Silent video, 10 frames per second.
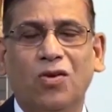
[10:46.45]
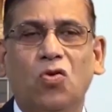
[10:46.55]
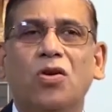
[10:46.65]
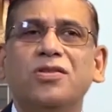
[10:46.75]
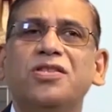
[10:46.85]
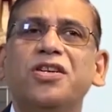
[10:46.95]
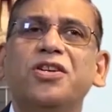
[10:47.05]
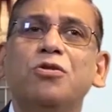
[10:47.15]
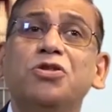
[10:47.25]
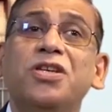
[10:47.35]

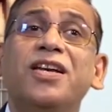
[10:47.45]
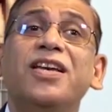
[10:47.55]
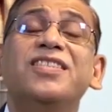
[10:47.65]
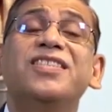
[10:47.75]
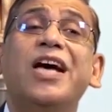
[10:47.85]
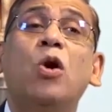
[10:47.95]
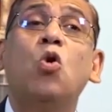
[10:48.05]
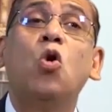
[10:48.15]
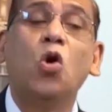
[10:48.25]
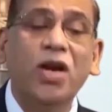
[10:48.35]
Constitution is the
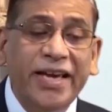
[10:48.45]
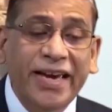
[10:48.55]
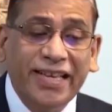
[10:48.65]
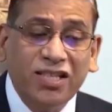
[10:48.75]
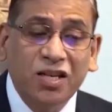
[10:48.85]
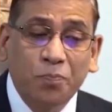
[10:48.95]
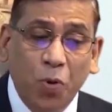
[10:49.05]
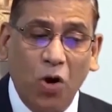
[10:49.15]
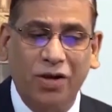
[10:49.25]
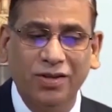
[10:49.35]
holiest
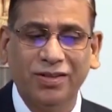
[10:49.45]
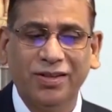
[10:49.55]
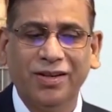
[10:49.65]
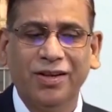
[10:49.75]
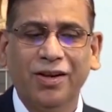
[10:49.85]
book